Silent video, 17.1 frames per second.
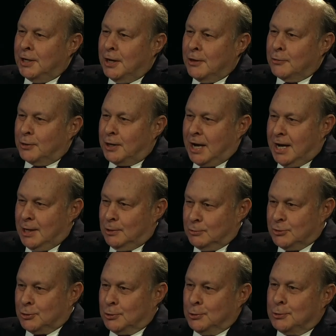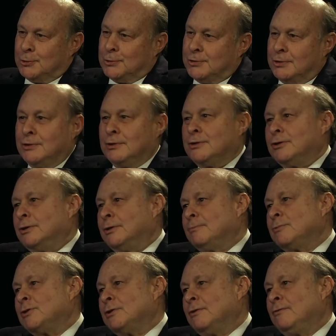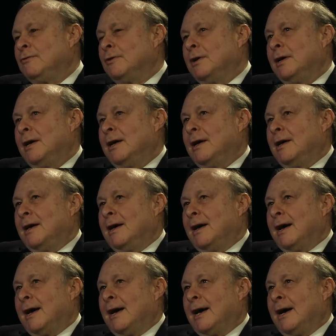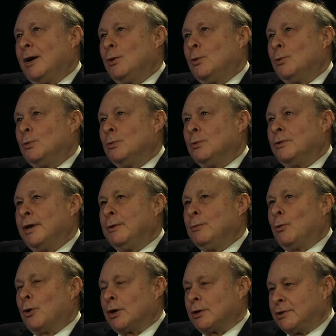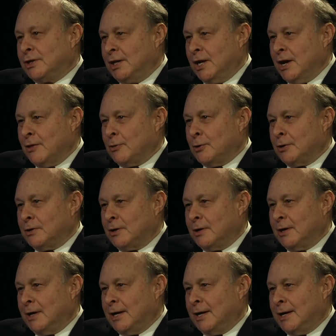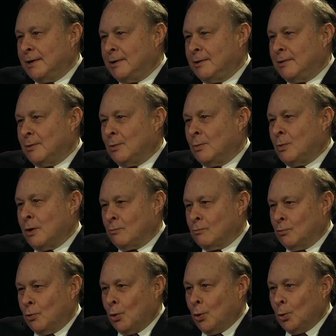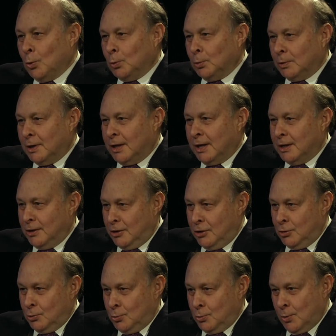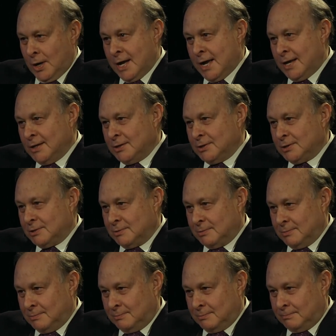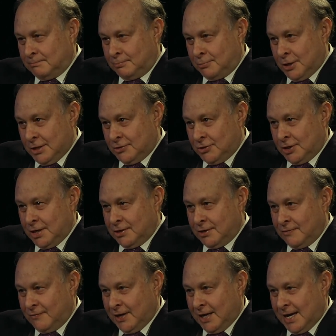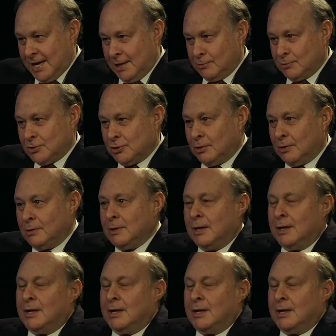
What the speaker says: other councilors in terms of how they work together and what role can you as president of the council